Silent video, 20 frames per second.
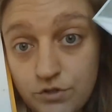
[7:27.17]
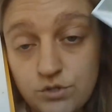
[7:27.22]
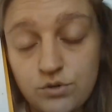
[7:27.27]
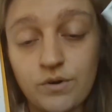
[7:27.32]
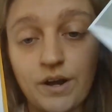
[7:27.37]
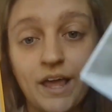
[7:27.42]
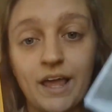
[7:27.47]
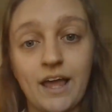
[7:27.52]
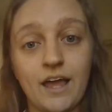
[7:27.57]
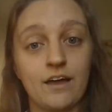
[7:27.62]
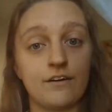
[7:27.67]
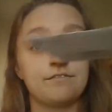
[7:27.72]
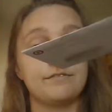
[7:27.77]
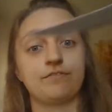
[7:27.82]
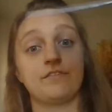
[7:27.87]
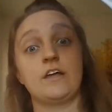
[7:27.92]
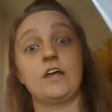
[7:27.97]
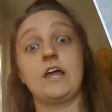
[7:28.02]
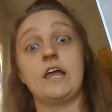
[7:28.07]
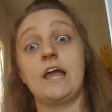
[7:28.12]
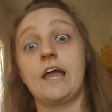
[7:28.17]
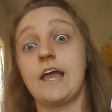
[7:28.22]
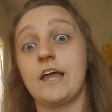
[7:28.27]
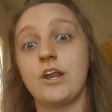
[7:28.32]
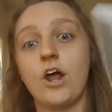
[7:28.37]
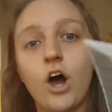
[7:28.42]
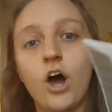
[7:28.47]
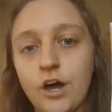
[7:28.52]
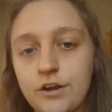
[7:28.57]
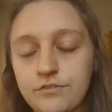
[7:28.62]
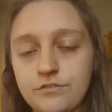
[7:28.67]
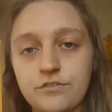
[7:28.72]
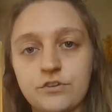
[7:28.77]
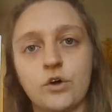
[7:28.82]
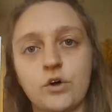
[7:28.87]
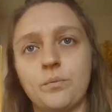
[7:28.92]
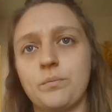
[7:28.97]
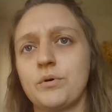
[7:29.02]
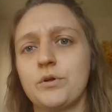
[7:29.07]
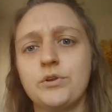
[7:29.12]
don't have an
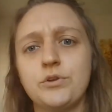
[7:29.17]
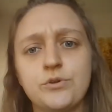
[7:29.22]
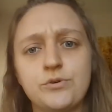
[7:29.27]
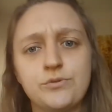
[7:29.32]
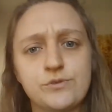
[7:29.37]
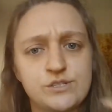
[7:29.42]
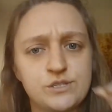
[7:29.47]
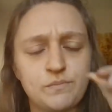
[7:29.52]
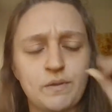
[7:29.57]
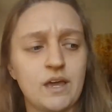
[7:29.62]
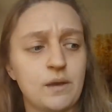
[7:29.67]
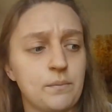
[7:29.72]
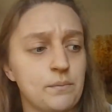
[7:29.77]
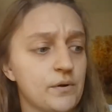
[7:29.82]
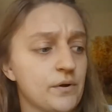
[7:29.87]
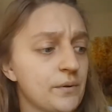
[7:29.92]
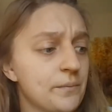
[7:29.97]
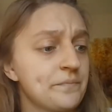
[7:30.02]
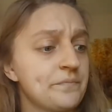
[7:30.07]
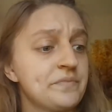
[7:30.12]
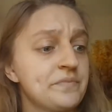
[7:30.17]
envelope, newspaper,